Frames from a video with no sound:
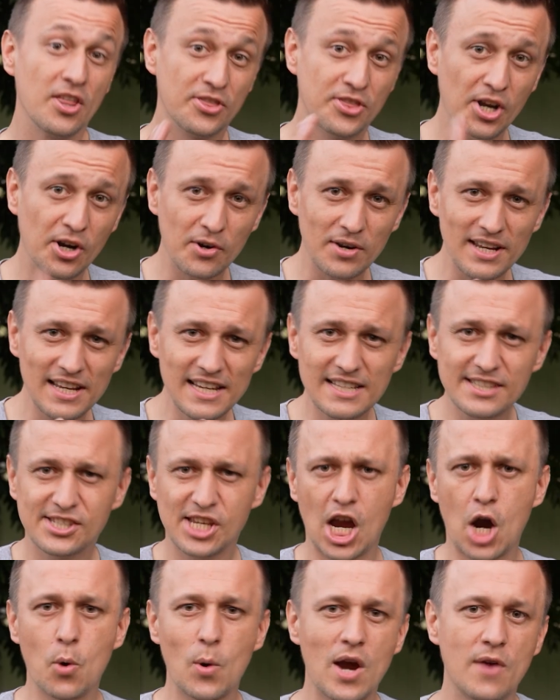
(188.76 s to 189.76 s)
There is,
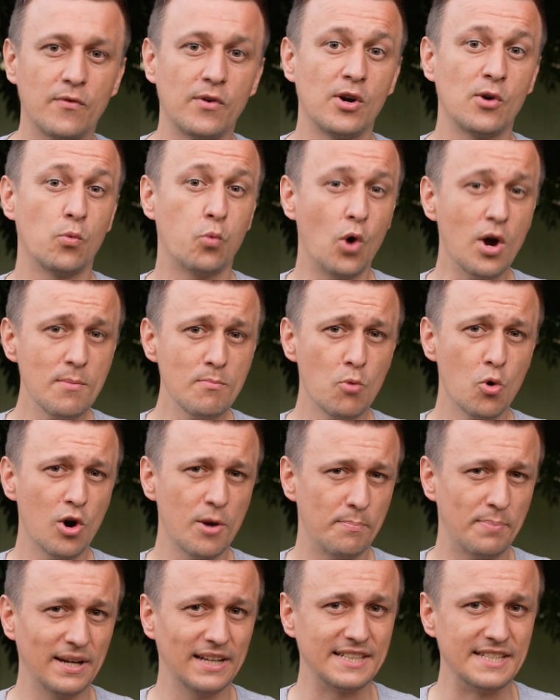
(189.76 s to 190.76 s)
however, one more
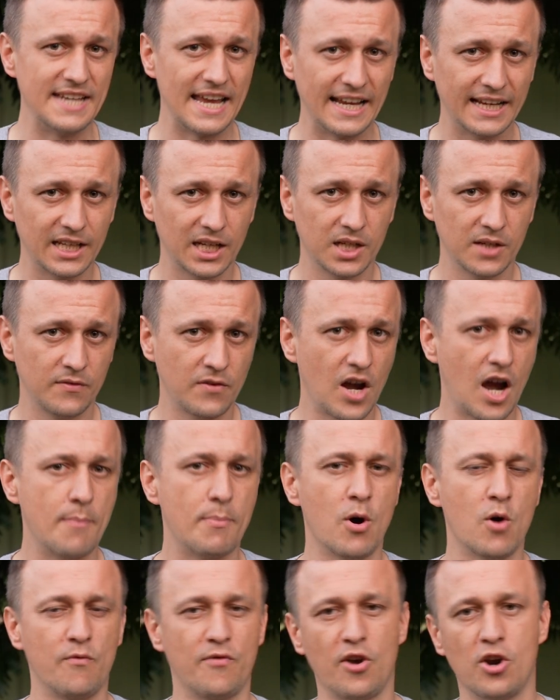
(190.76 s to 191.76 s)
big negative
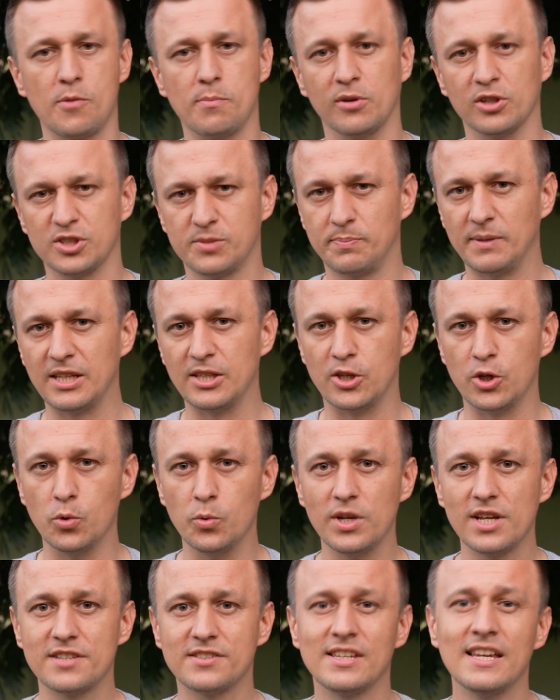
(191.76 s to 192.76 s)
about variable speed
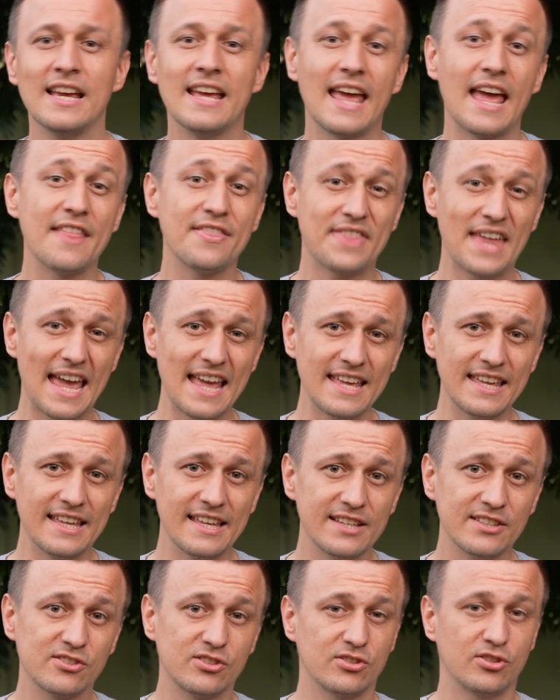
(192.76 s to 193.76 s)
units, and that
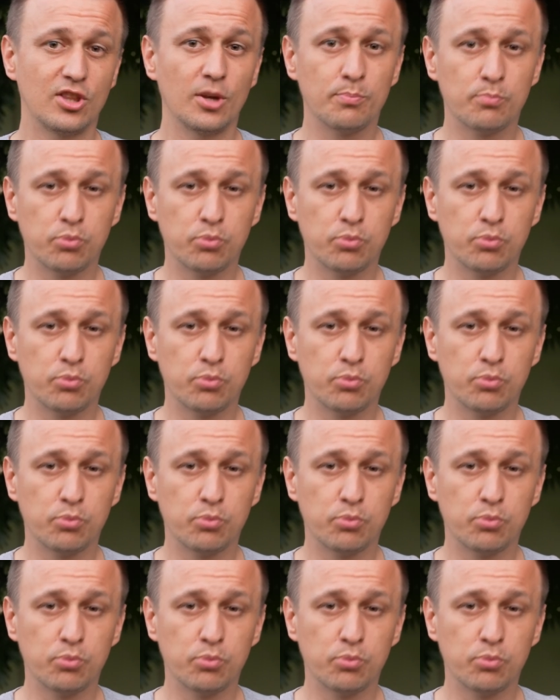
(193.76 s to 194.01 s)
is the